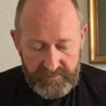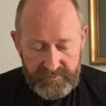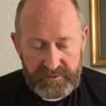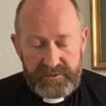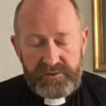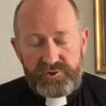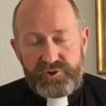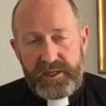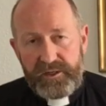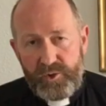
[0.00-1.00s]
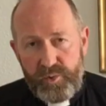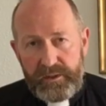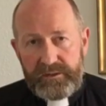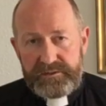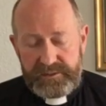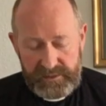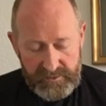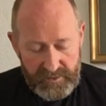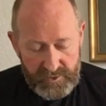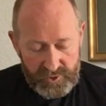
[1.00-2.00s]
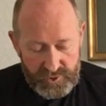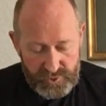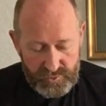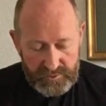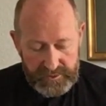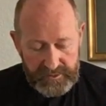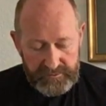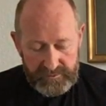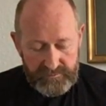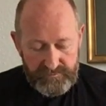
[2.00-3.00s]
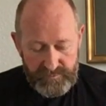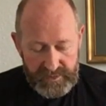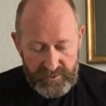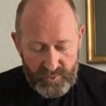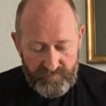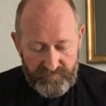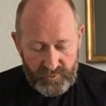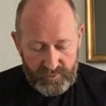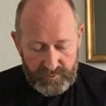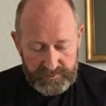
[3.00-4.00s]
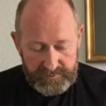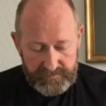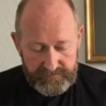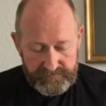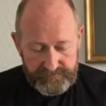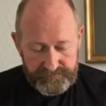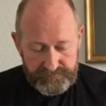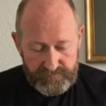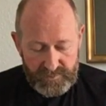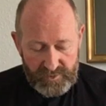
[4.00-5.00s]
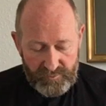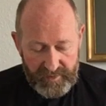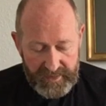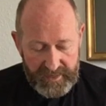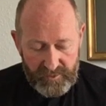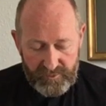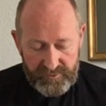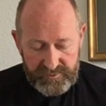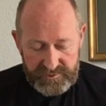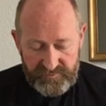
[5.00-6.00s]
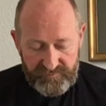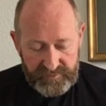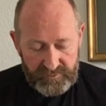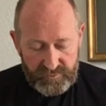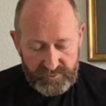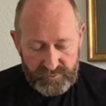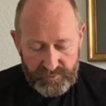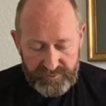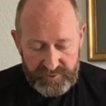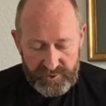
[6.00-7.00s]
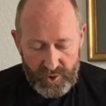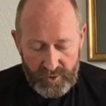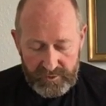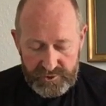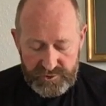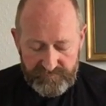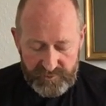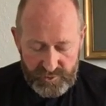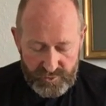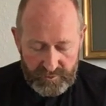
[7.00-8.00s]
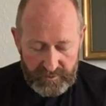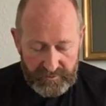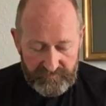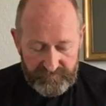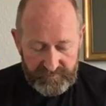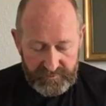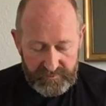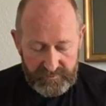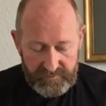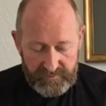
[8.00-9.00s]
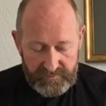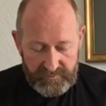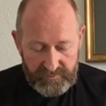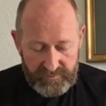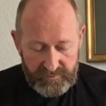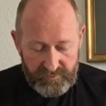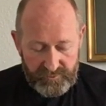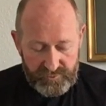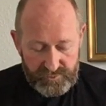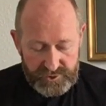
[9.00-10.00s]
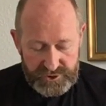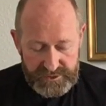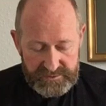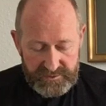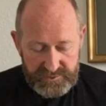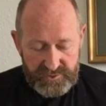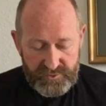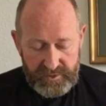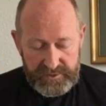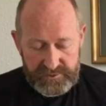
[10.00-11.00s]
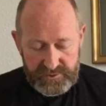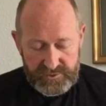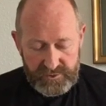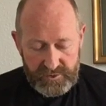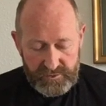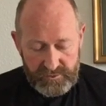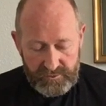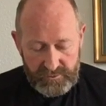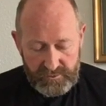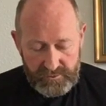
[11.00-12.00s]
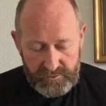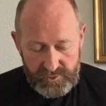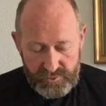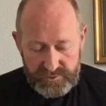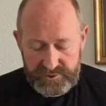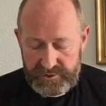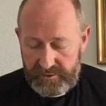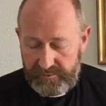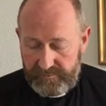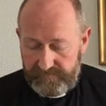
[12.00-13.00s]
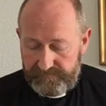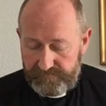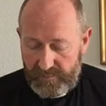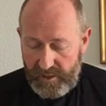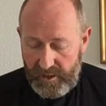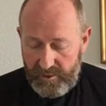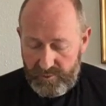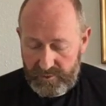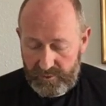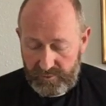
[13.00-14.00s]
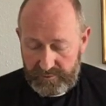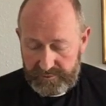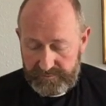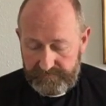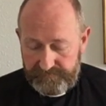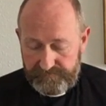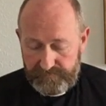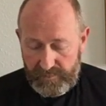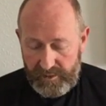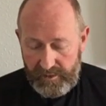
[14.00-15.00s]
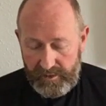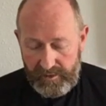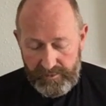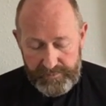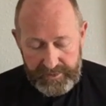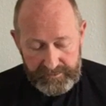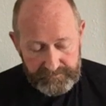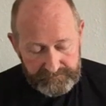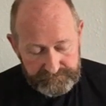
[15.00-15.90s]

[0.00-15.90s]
that in tranquility your kingdom may go forward, till the earth is filled with the knowledge of your love, through Jesus Christ, your Son, our Lord. Amen.